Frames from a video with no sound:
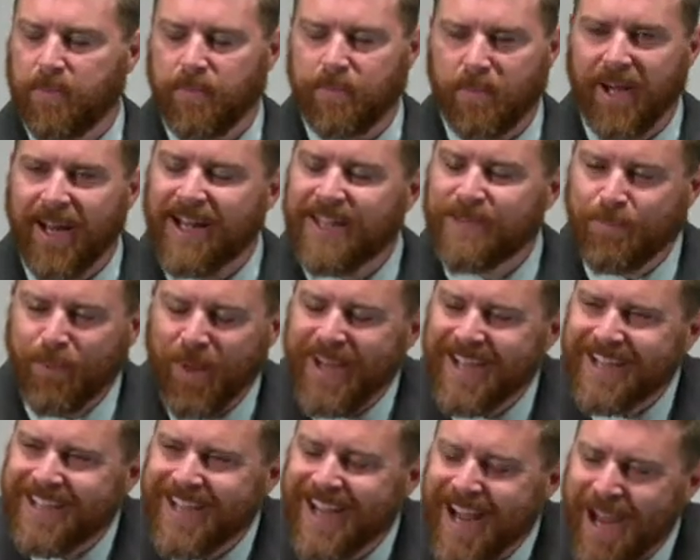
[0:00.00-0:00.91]
But it
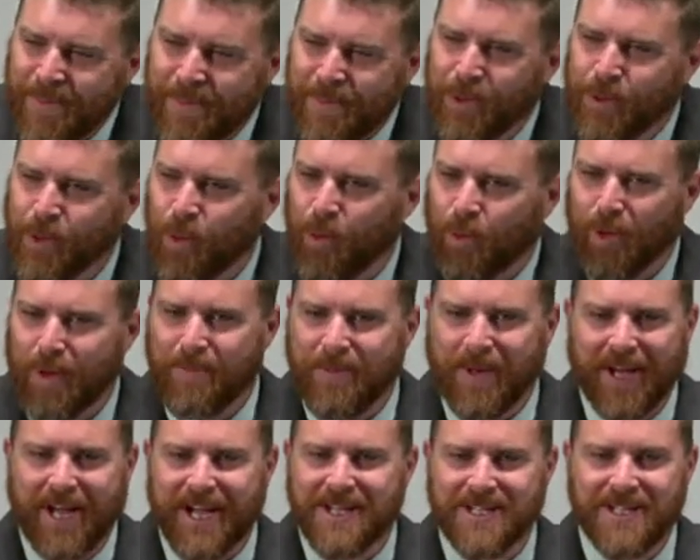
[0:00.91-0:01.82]
brings him glory
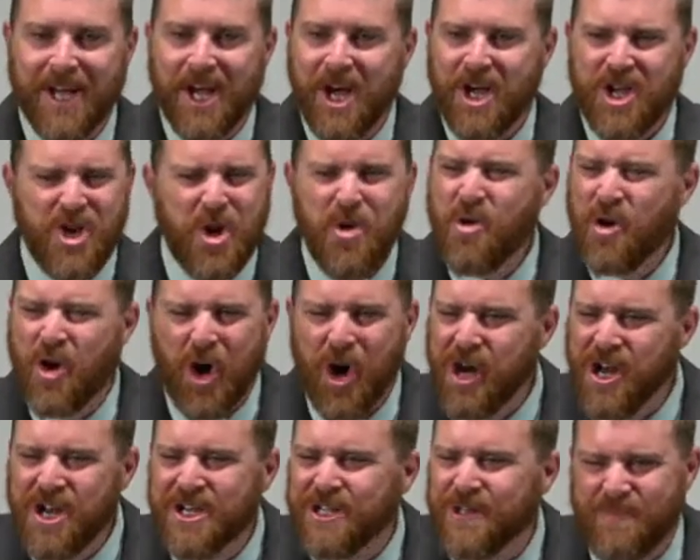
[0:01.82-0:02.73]
because you
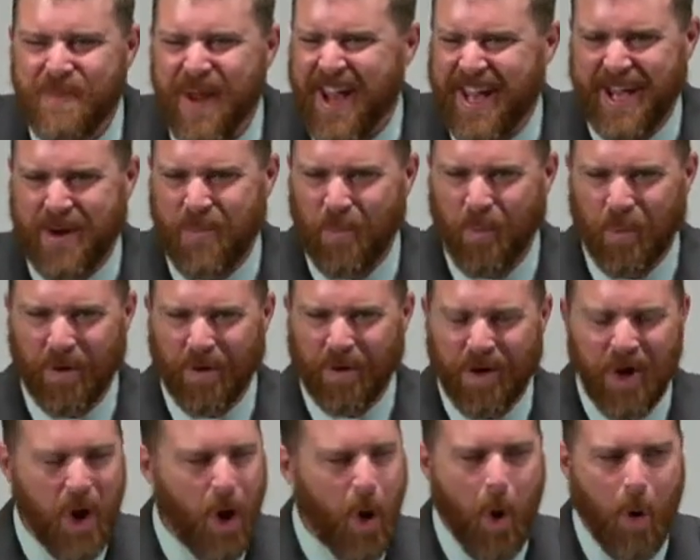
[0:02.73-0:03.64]
couldn't make it work.